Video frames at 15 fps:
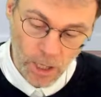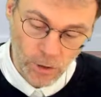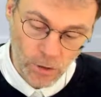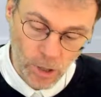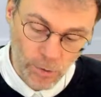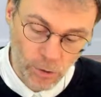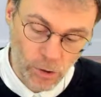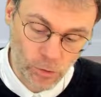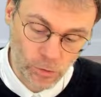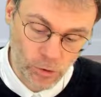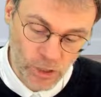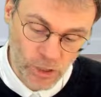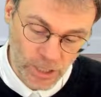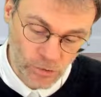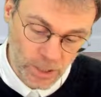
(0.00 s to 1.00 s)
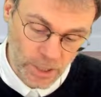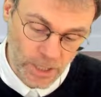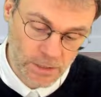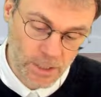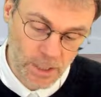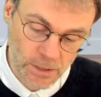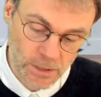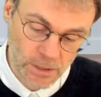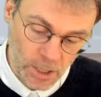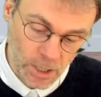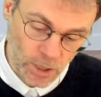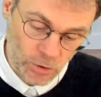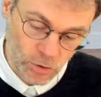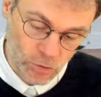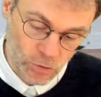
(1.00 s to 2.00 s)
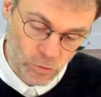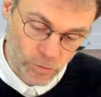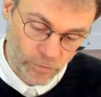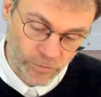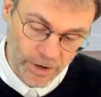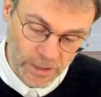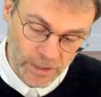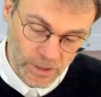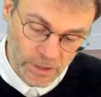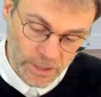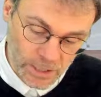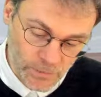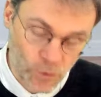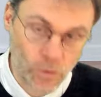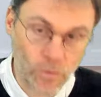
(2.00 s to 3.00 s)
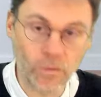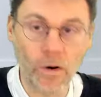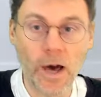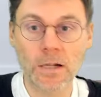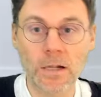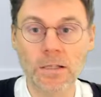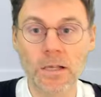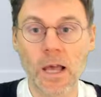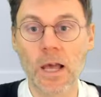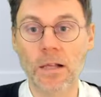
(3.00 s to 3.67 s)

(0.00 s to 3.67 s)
Now we're going to generalize that to reflective index profiles